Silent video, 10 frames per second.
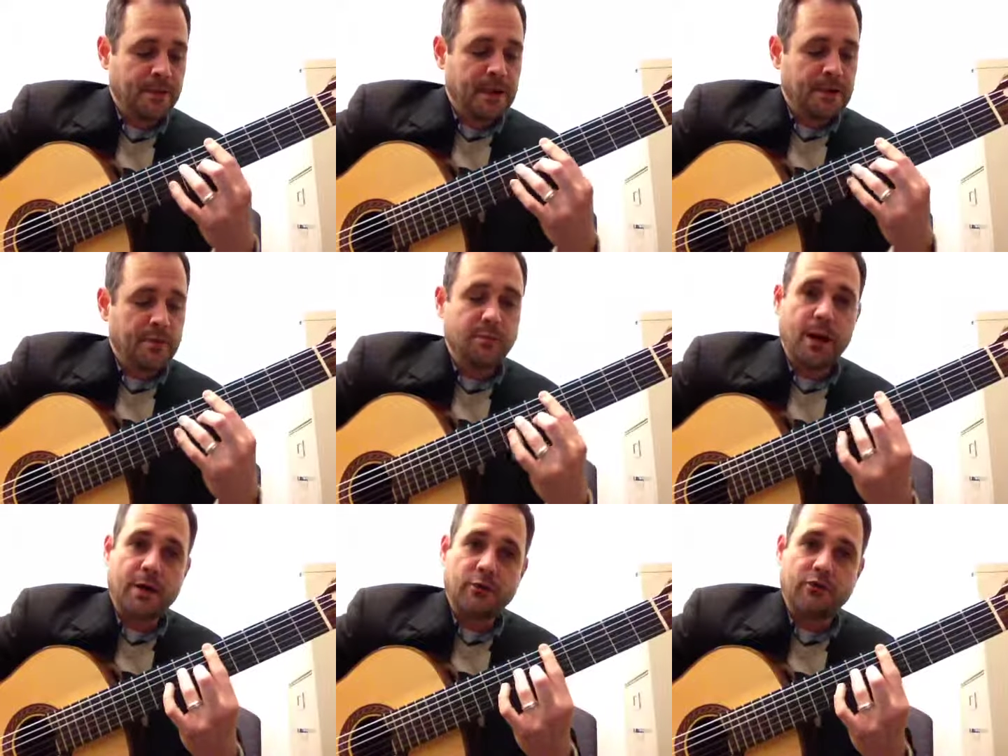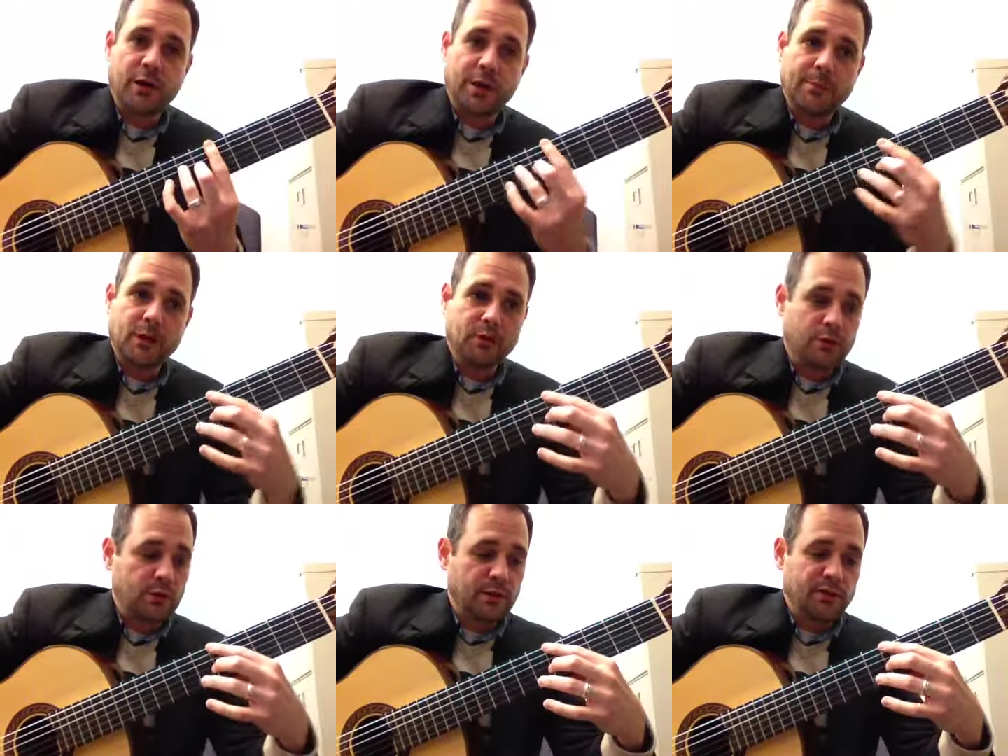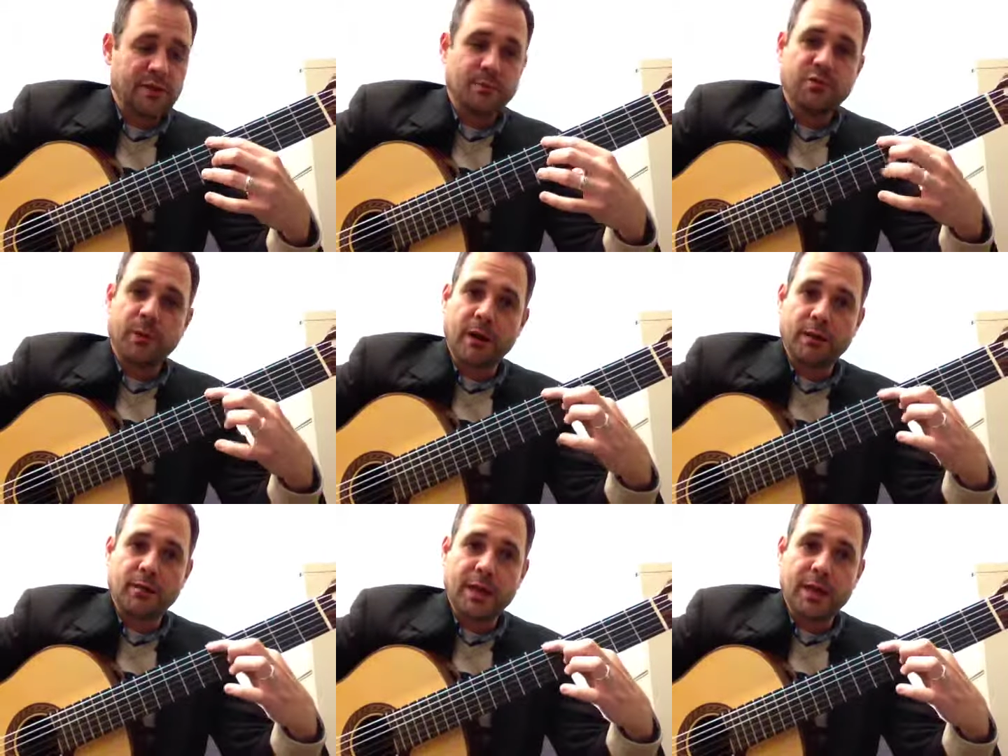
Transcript: Now the minor shell I'm going to do in the same spot,